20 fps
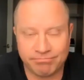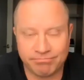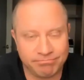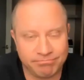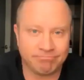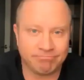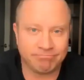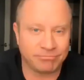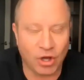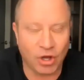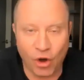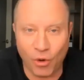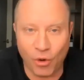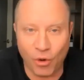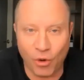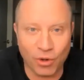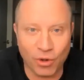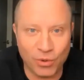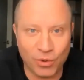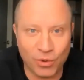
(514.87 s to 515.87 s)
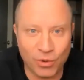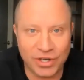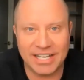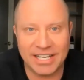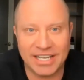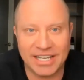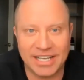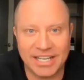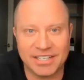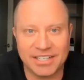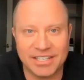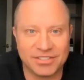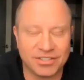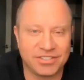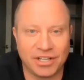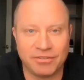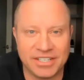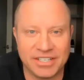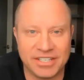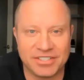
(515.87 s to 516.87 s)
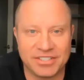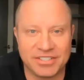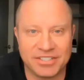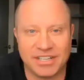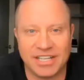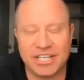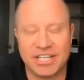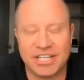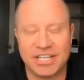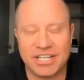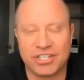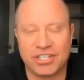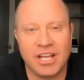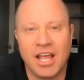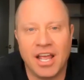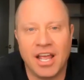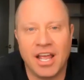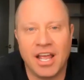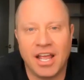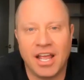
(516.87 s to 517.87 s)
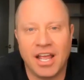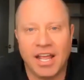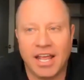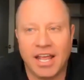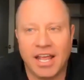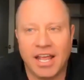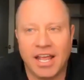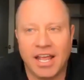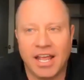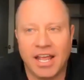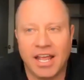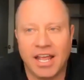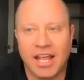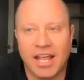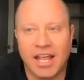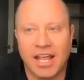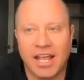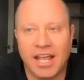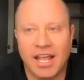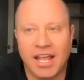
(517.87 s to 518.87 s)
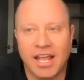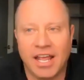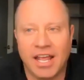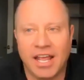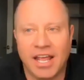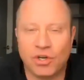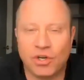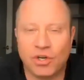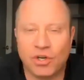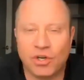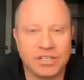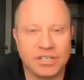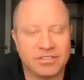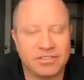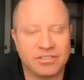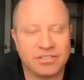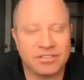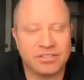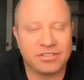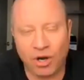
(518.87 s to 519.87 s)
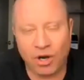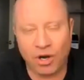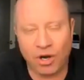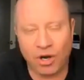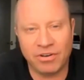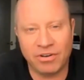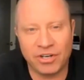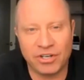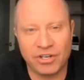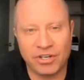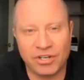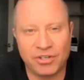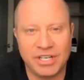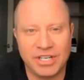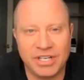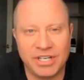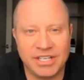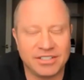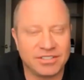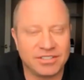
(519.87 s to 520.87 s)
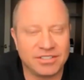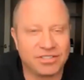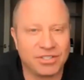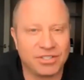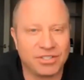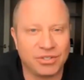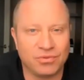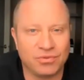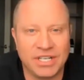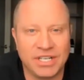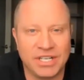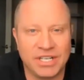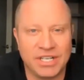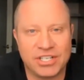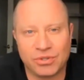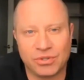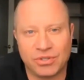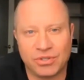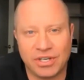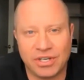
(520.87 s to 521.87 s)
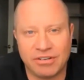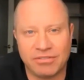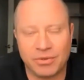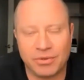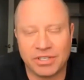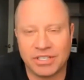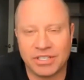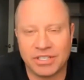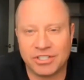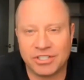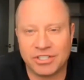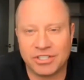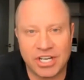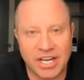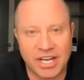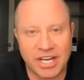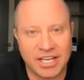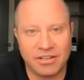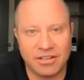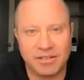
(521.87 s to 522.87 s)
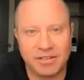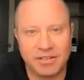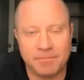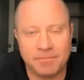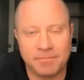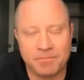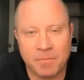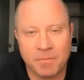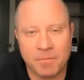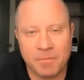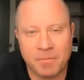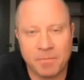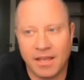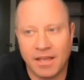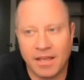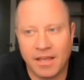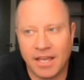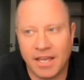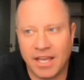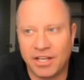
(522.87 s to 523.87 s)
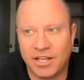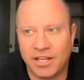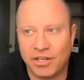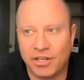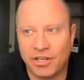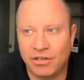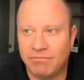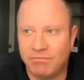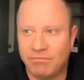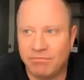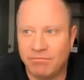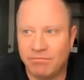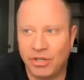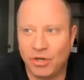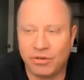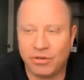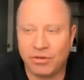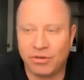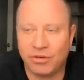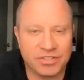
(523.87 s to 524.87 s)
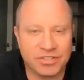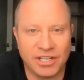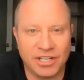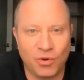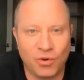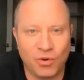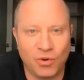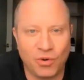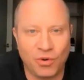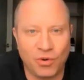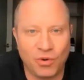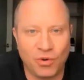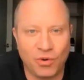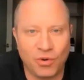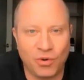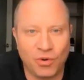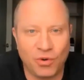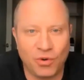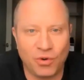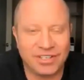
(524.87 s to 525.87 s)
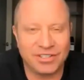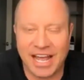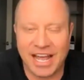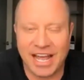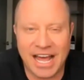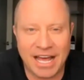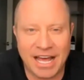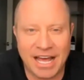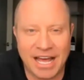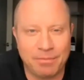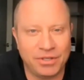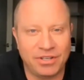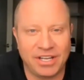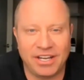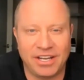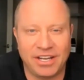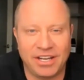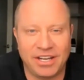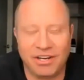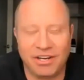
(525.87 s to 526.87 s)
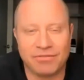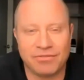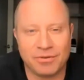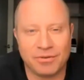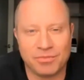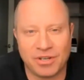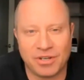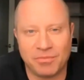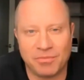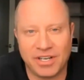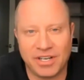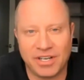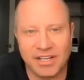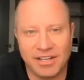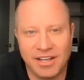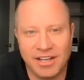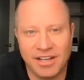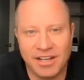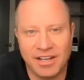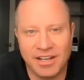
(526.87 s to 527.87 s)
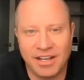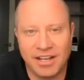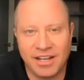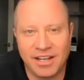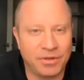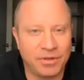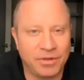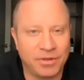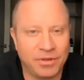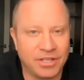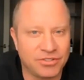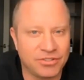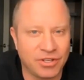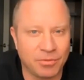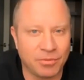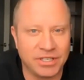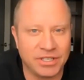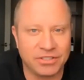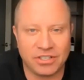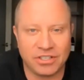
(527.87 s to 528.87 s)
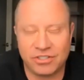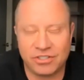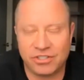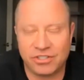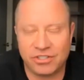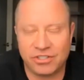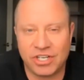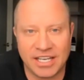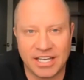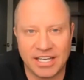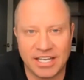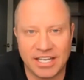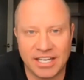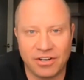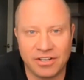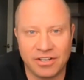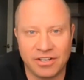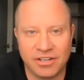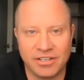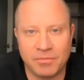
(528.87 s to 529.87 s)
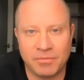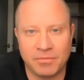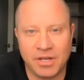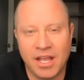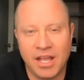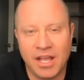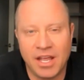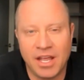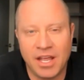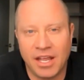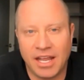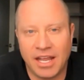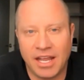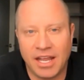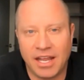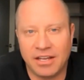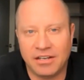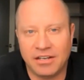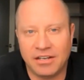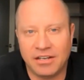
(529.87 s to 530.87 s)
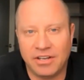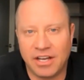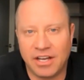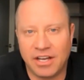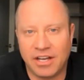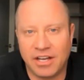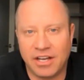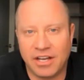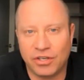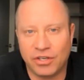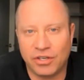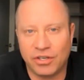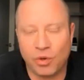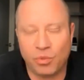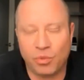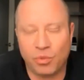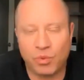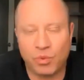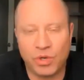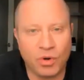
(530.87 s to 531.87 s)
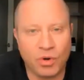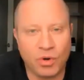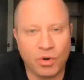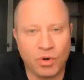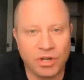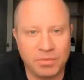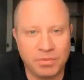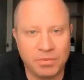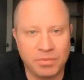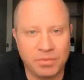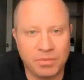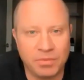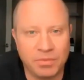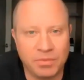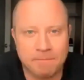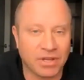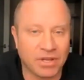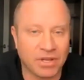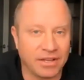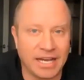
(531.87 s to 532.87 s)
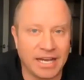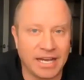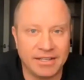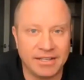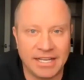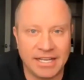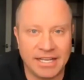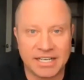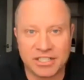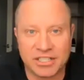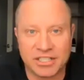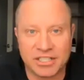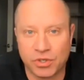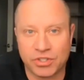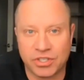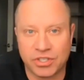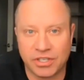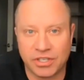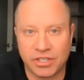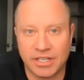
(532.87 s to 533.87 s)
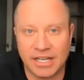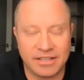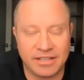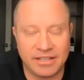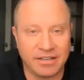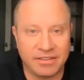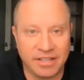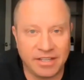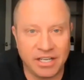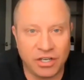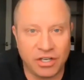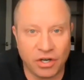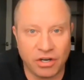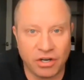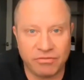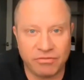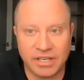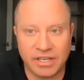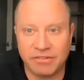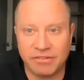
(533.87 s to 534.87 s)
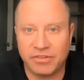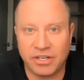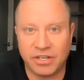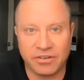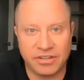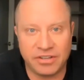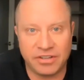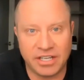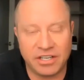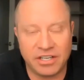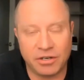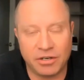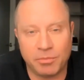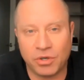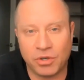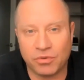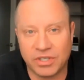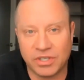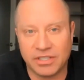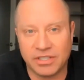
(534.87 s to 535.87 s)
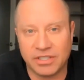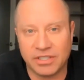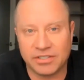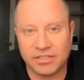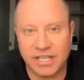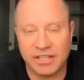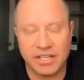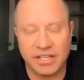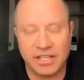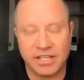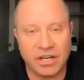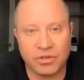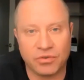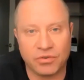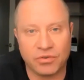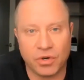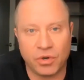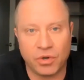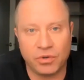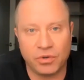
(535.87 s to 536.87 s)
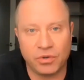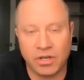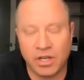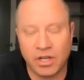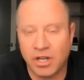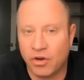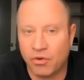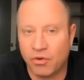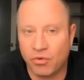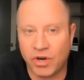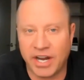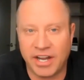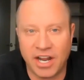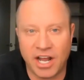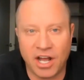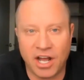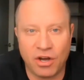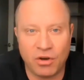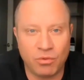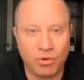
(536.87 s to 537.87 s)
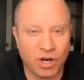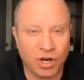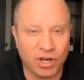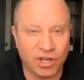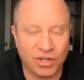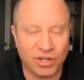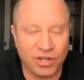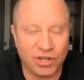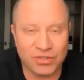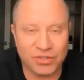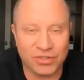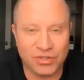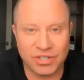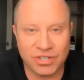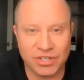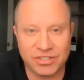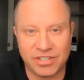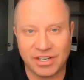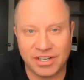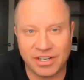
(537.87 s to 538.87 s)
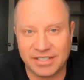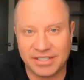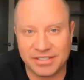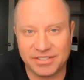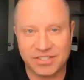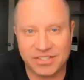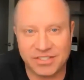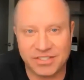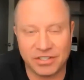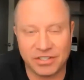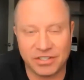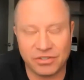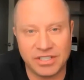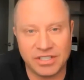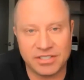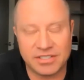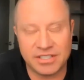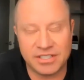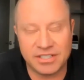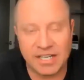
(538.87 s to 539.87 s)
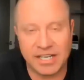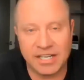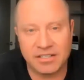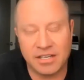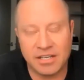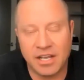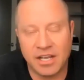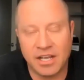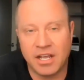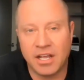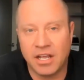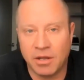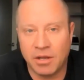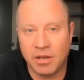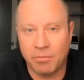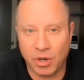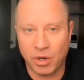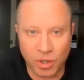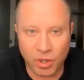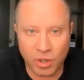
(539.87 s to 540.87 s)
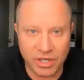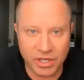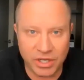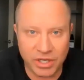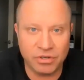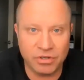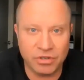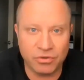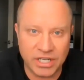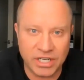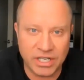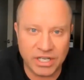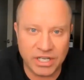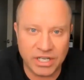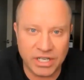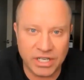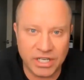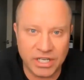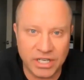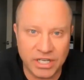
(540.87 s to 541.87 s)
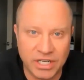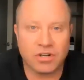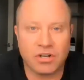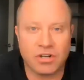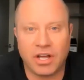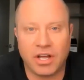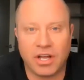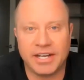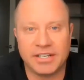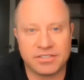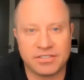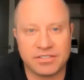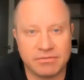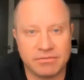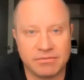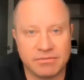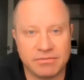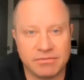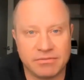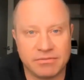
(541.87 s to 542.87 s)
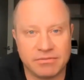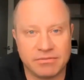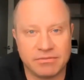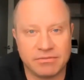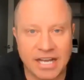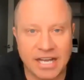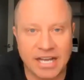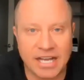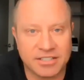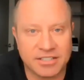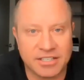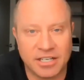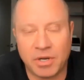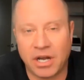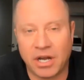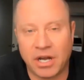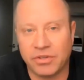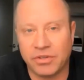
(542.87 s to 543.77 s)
home alone, I guess, self isolation, and yeah. uh, you know, it's it's part of our duty is to reach out to everyone and check in on them. And you know, if they're sitting at home, they're just happy to hear from somebody, happy that somebody's checking in on them and, uh, you know, we want to be that next person that they think of if they're thinking about real estate down the road. Right now, our concern is not necessarily real estate, but when we even reach out to our clients, just asking them how they're